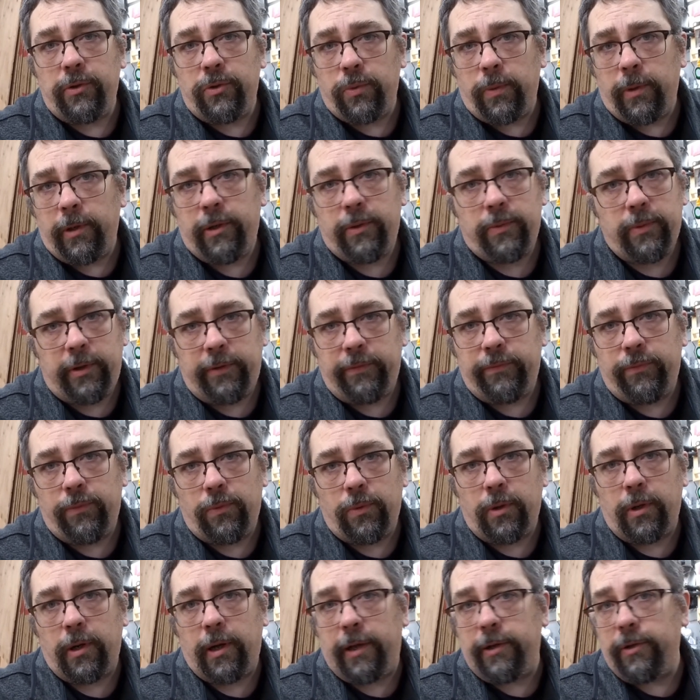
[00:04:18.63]
in
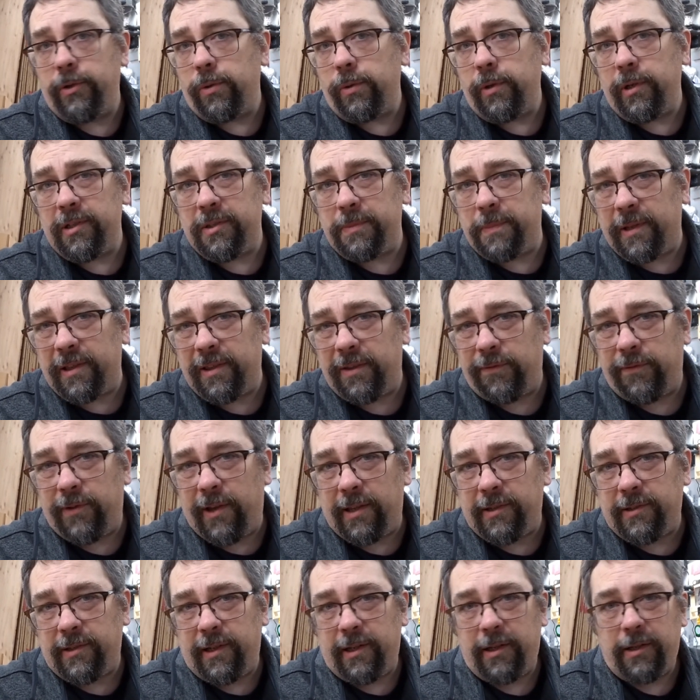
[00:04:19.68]
2024, I don't expect the
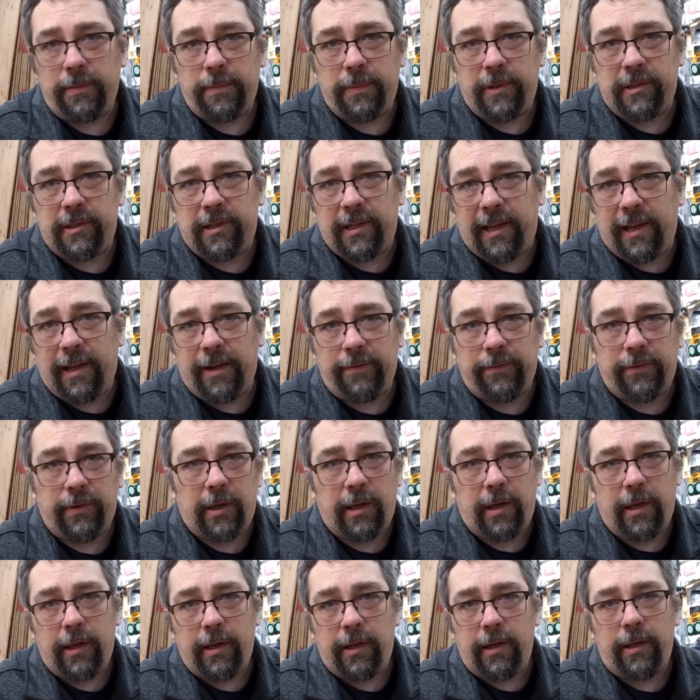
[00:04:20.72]
Fascinating Bit to have
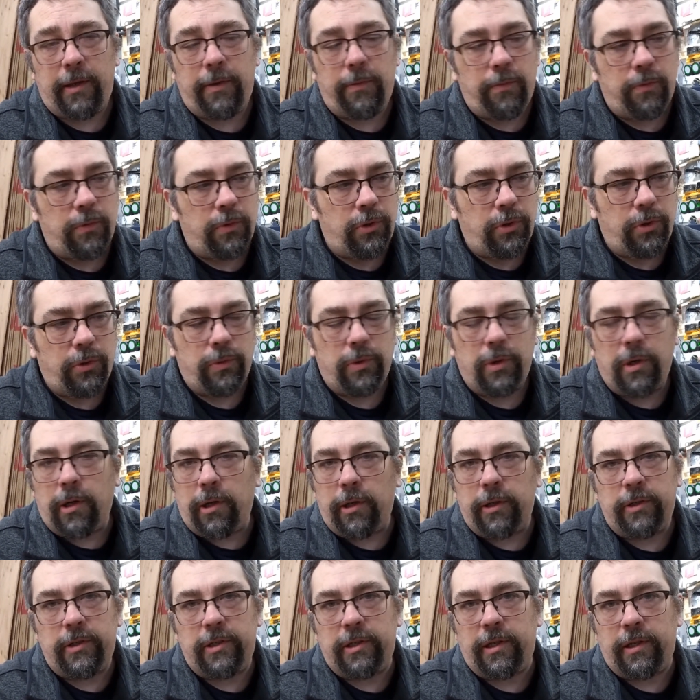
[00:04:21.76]
any new
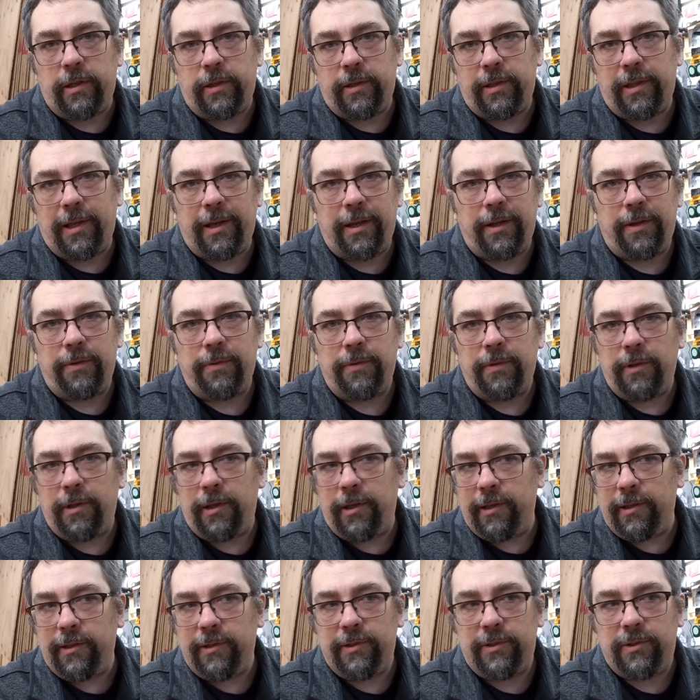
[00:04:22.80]
content that
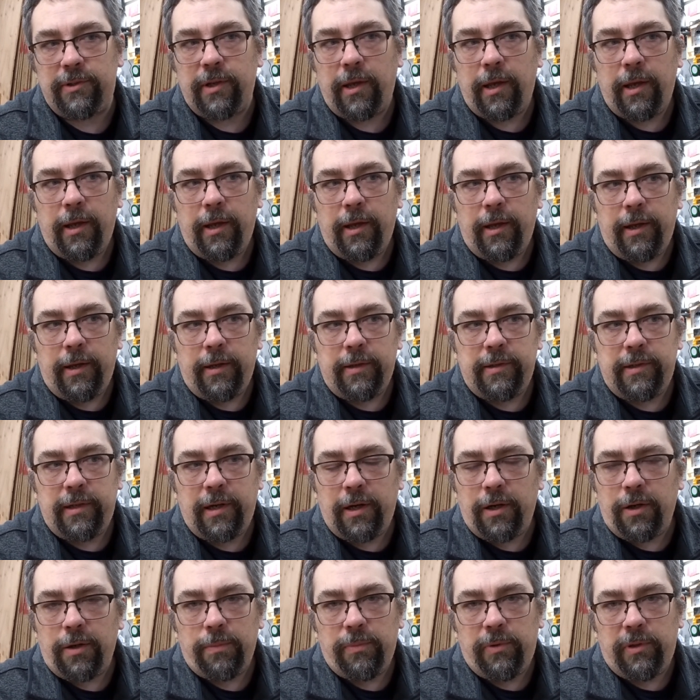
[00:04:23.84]
is
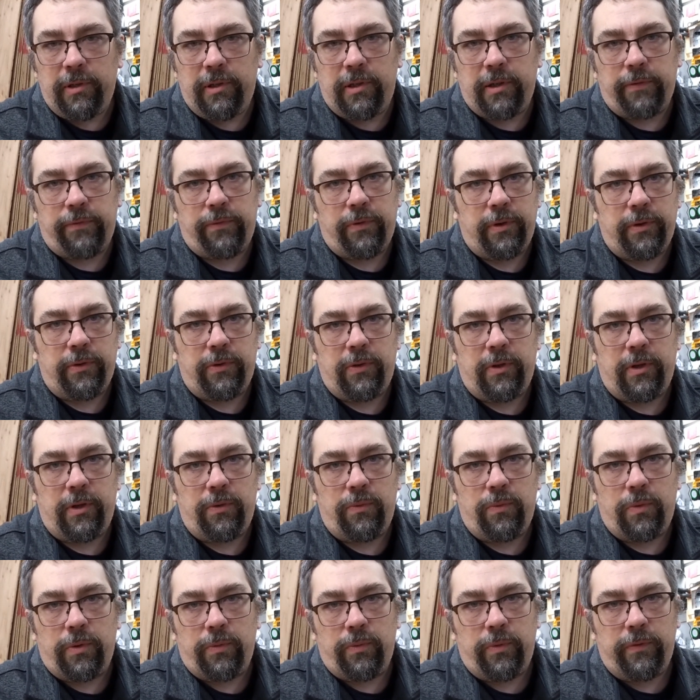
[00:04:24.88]
terribly different
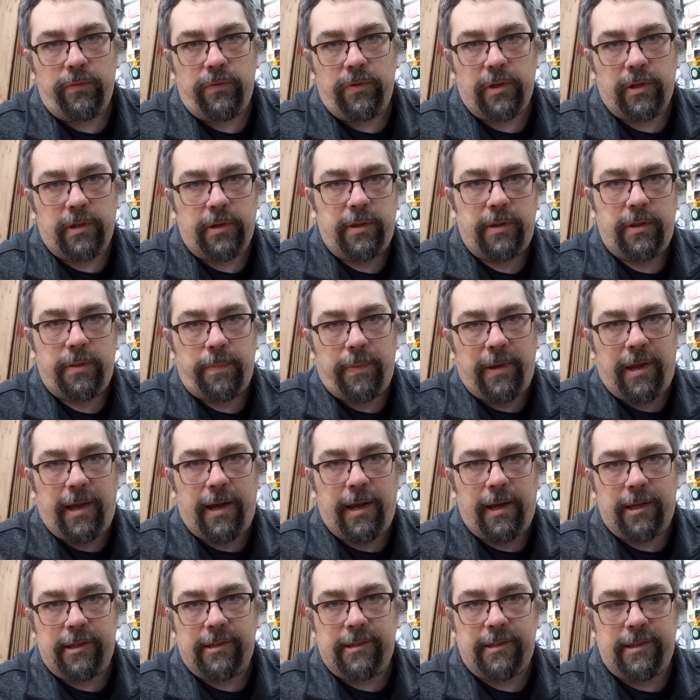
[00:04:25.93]
than what we've done in the
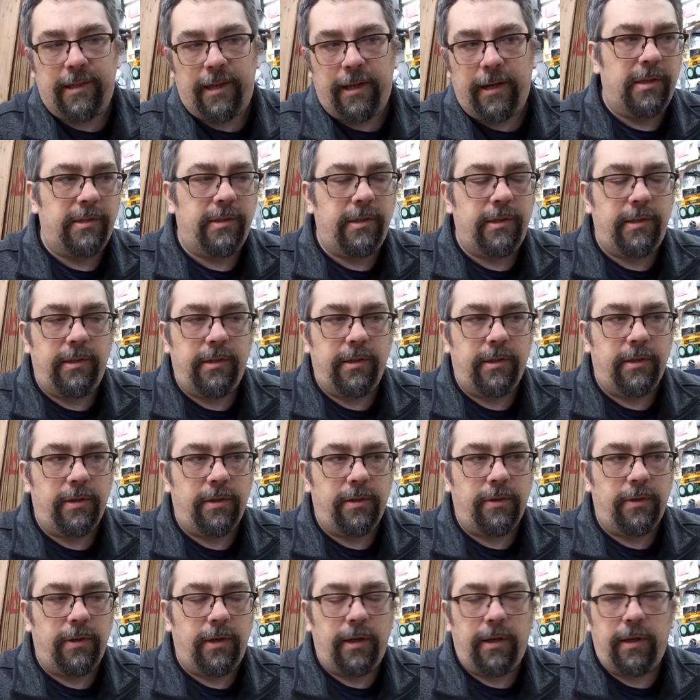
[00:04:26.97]
past. It's a
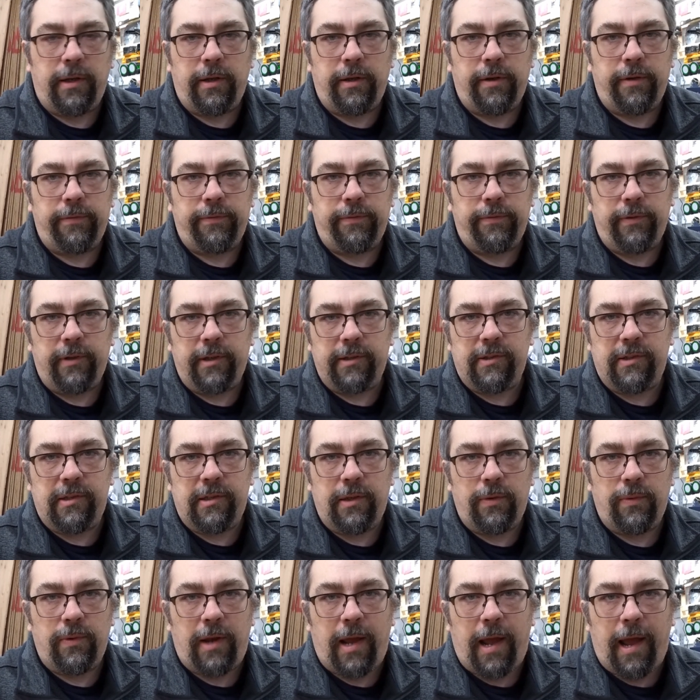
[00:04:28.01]
year of let's
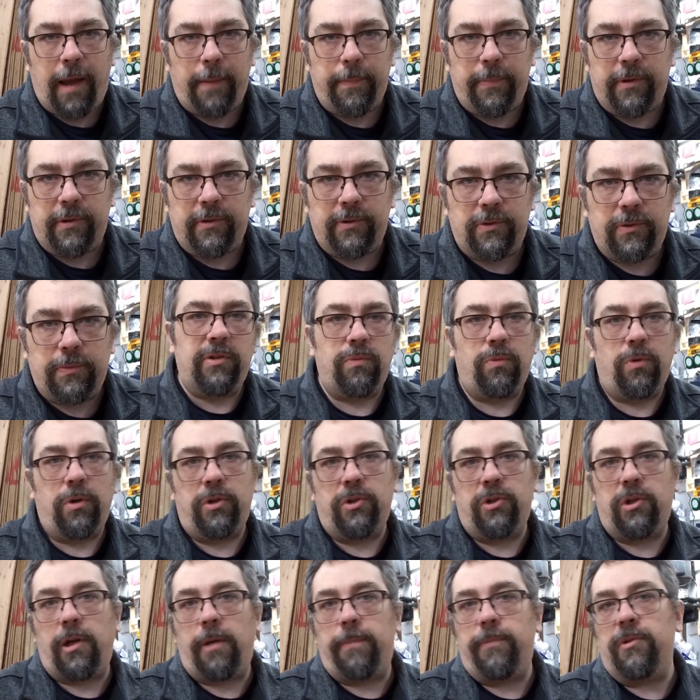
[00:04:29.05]
see what happens. This
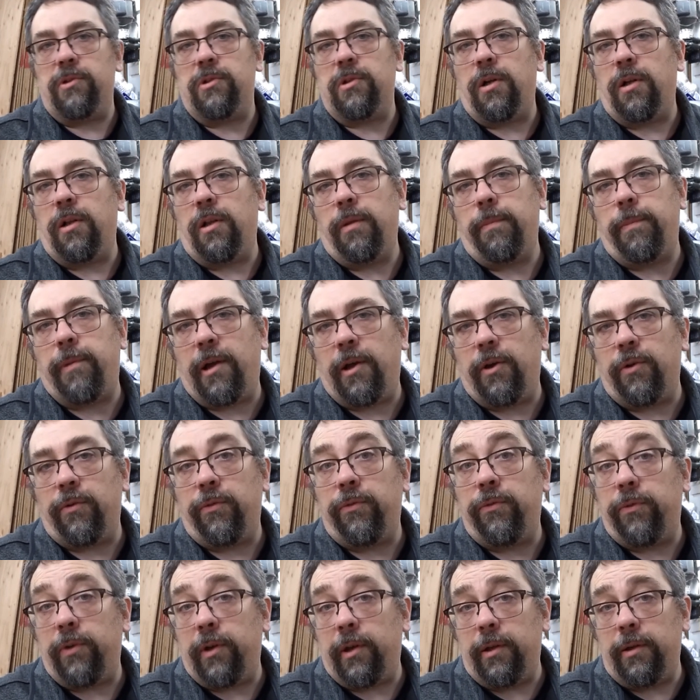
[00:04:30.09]
workshop is all about
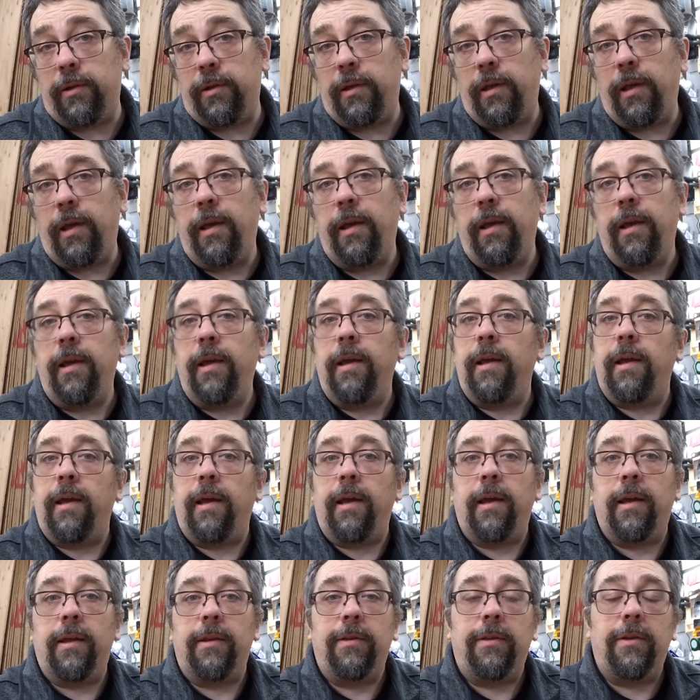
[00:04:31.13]
fun
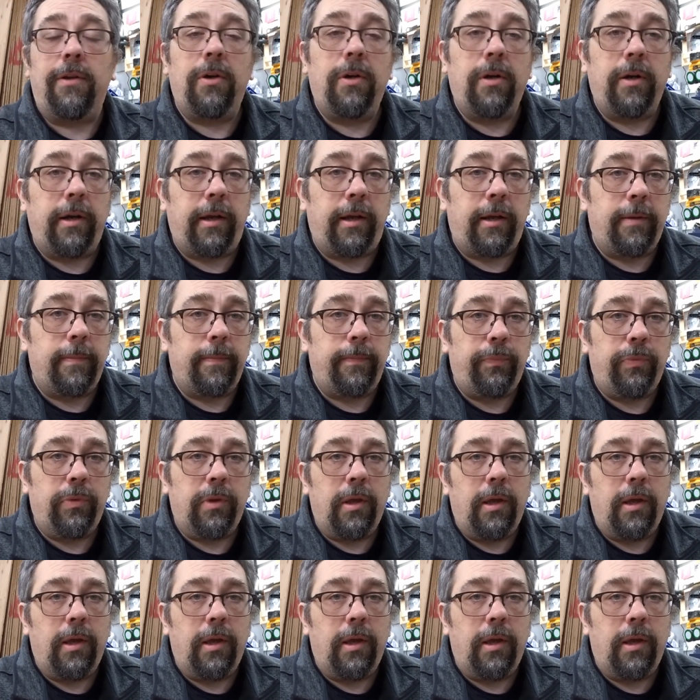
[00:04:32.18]
and learning.